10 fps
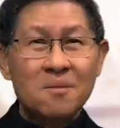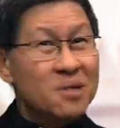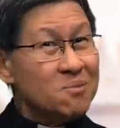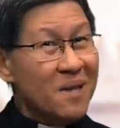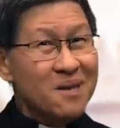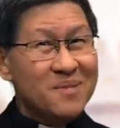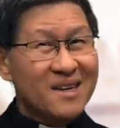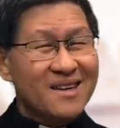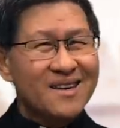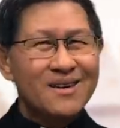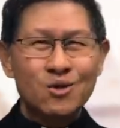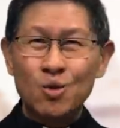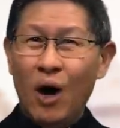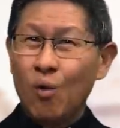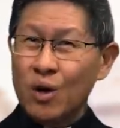But maybe
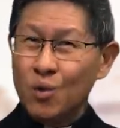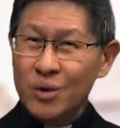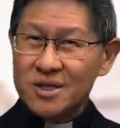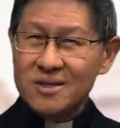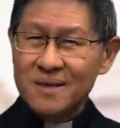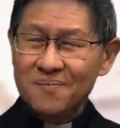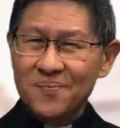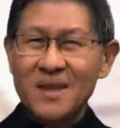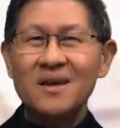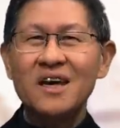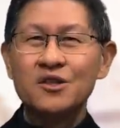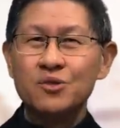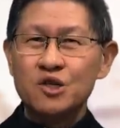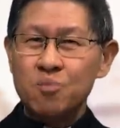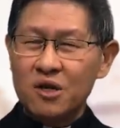through our wisdom and
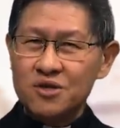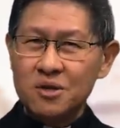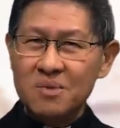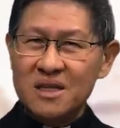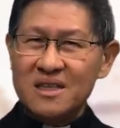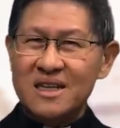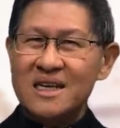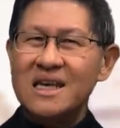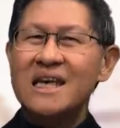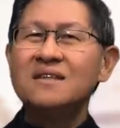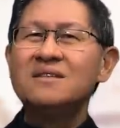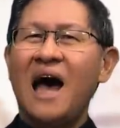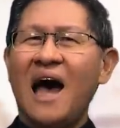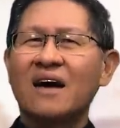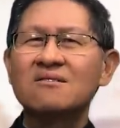responsibility in
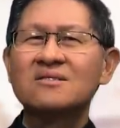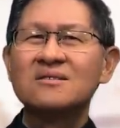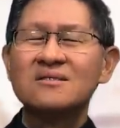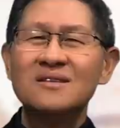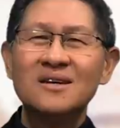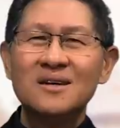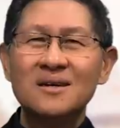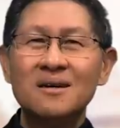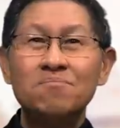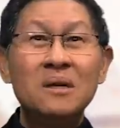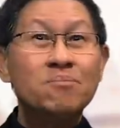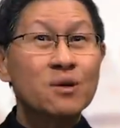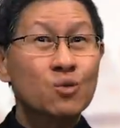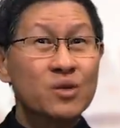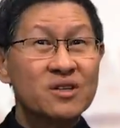act,
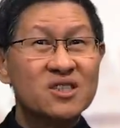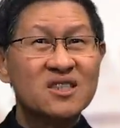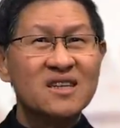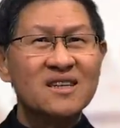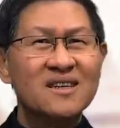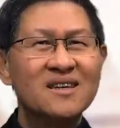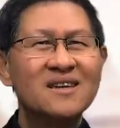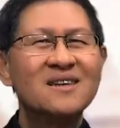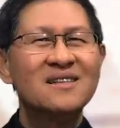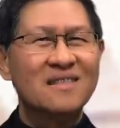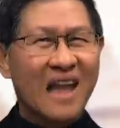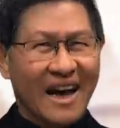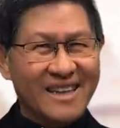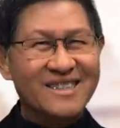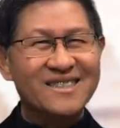people will see
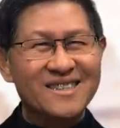light.